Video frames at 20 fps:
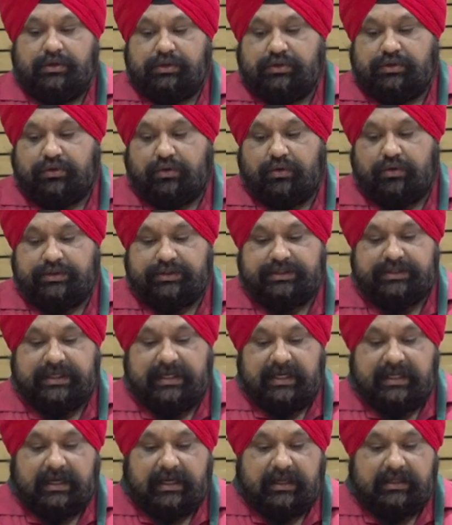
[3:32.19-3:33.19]
So
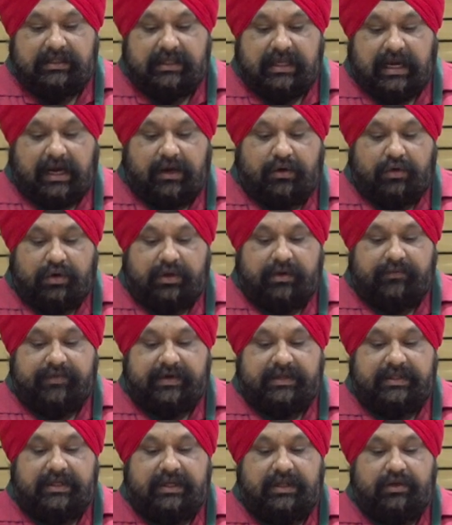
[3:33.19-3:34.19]
the Arogya
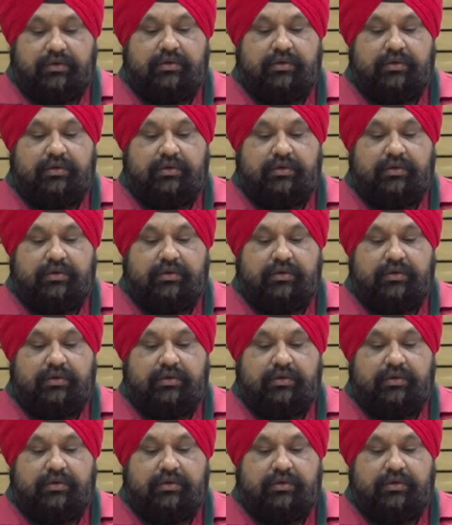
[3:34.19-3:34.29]
Vardhini